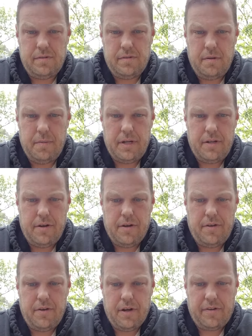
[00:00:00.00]
I mean
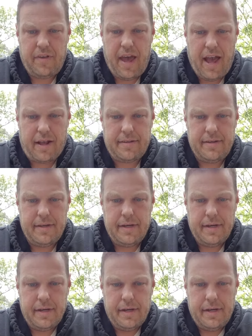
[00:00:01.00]
they're exact,
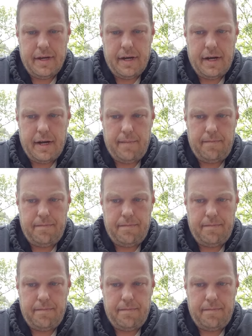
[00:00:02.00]
but